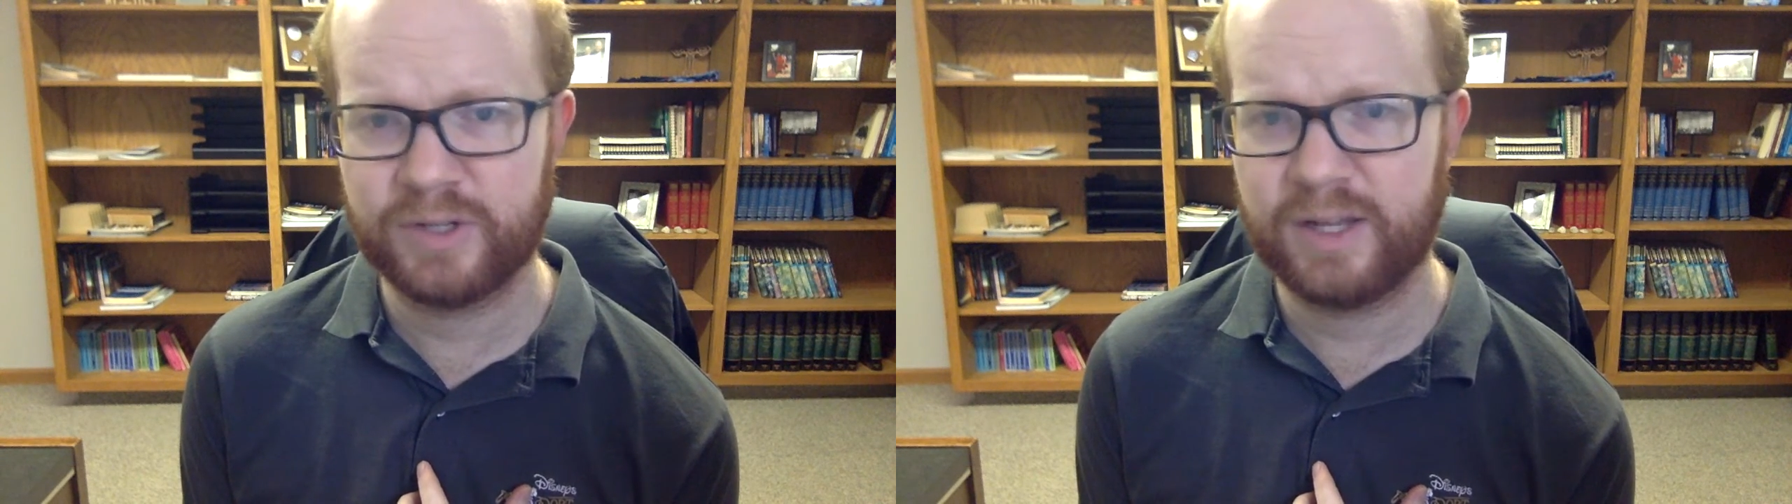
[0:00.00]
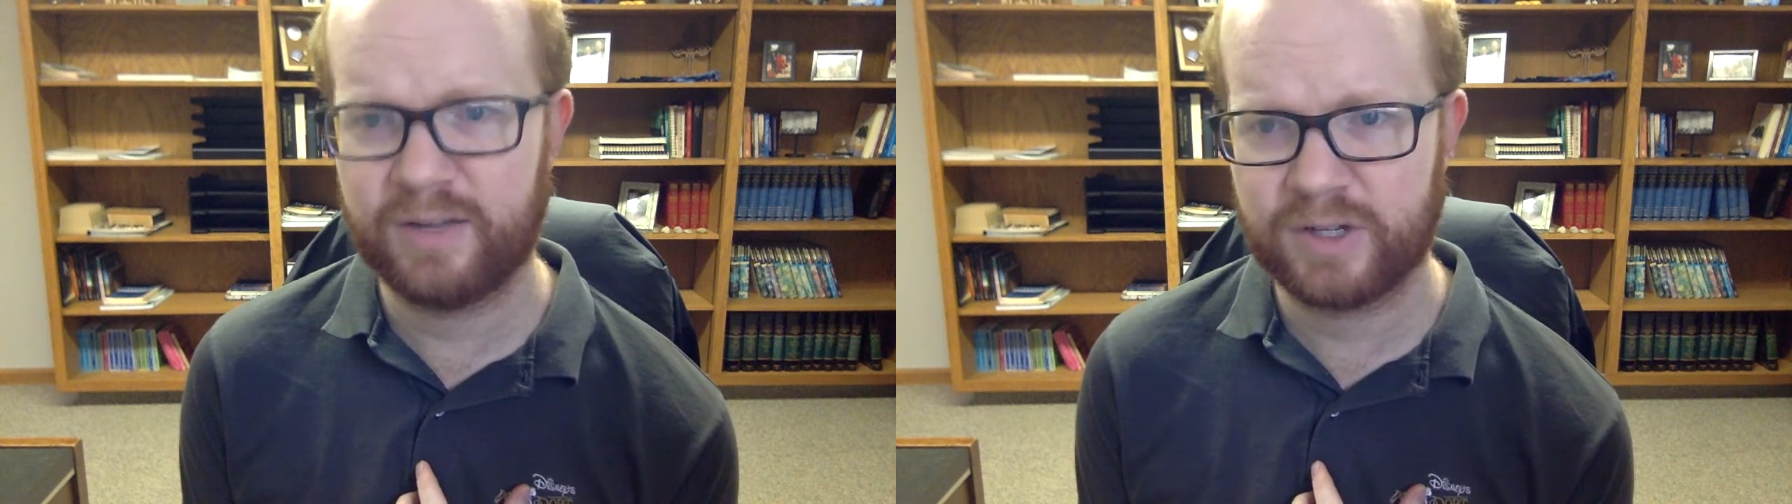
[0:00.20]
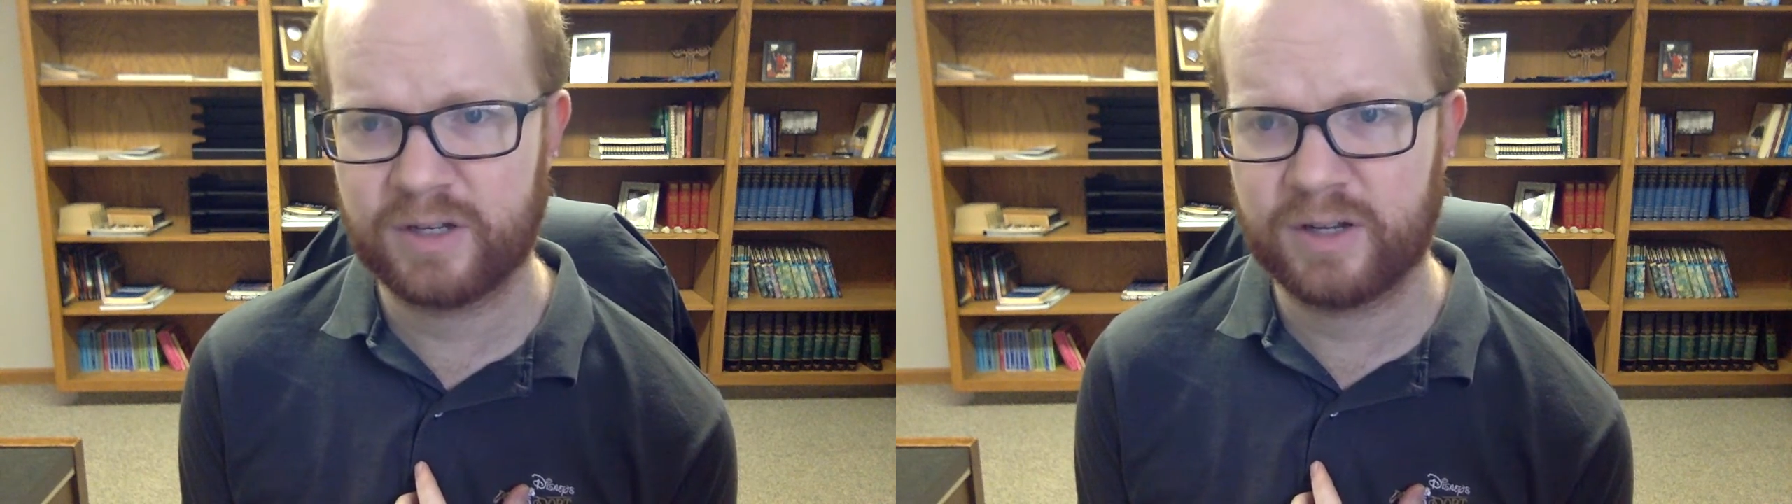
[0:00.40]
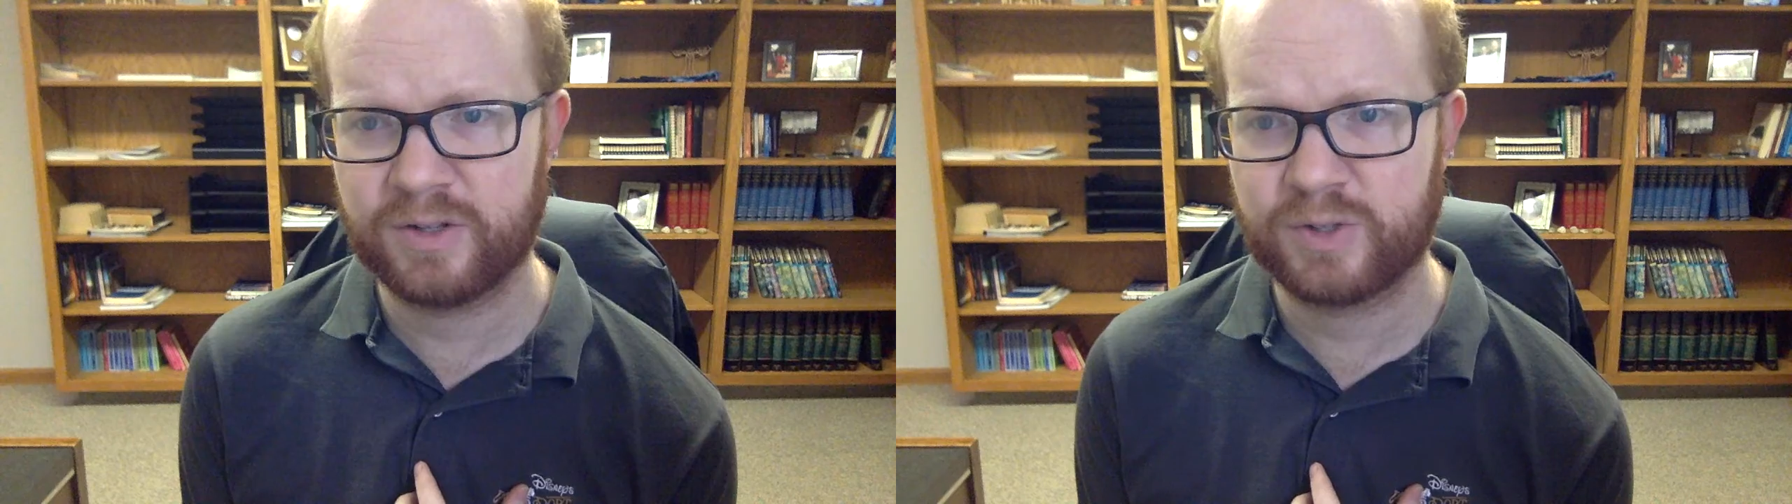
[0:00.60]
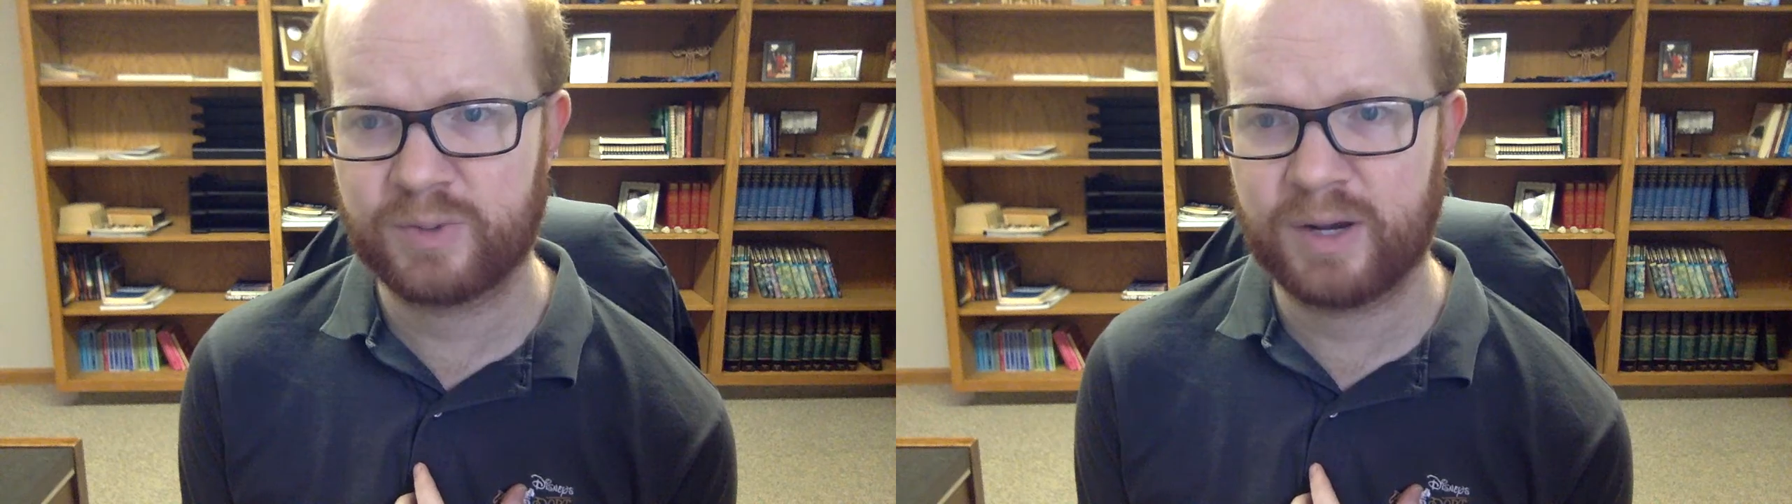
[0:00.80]
and loving
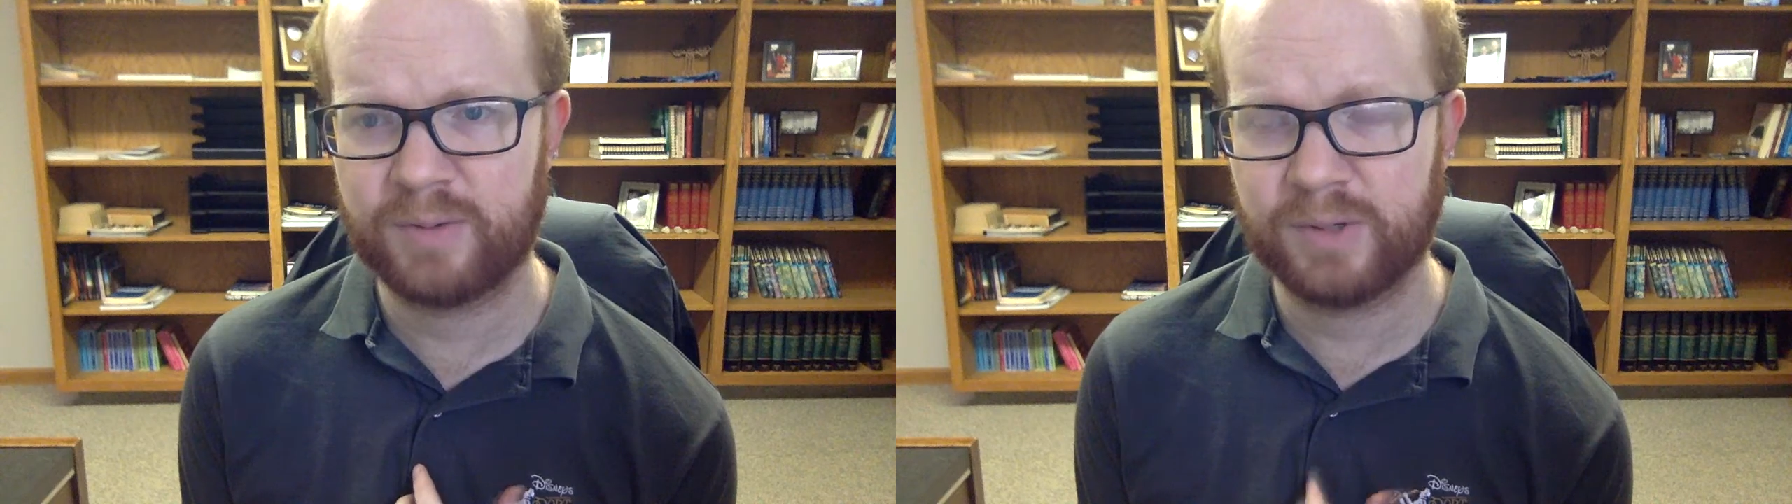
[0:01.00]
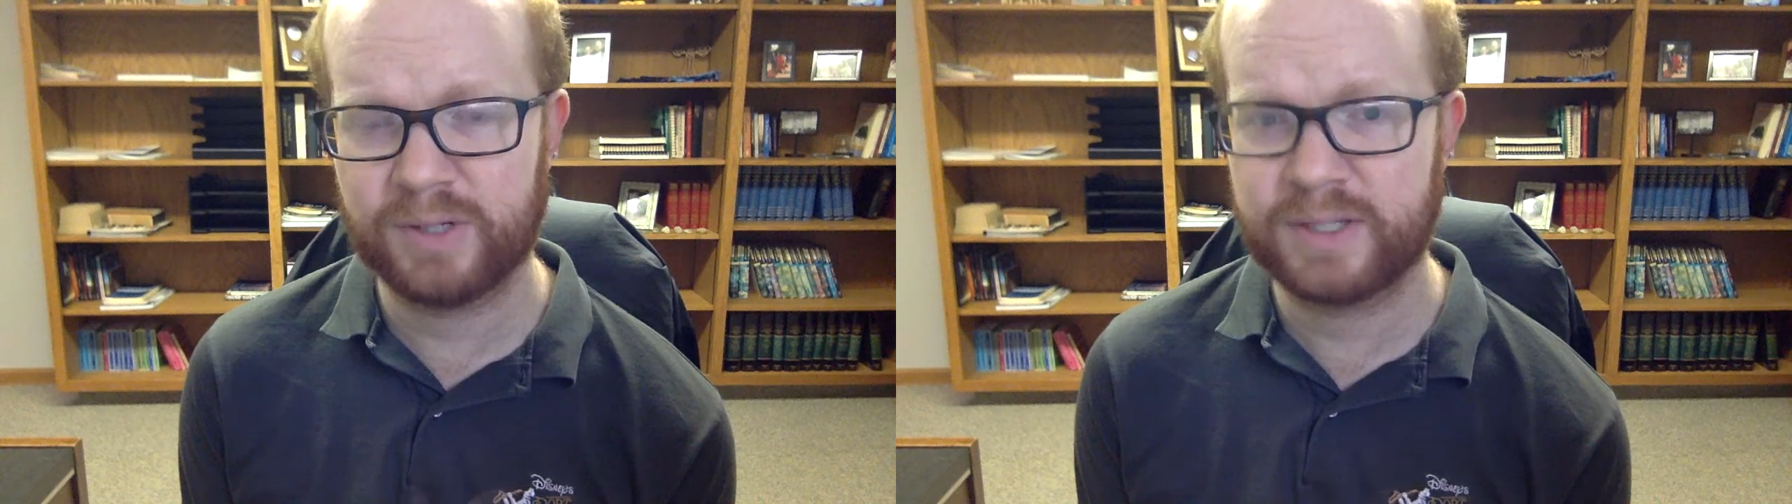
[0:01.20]
others properly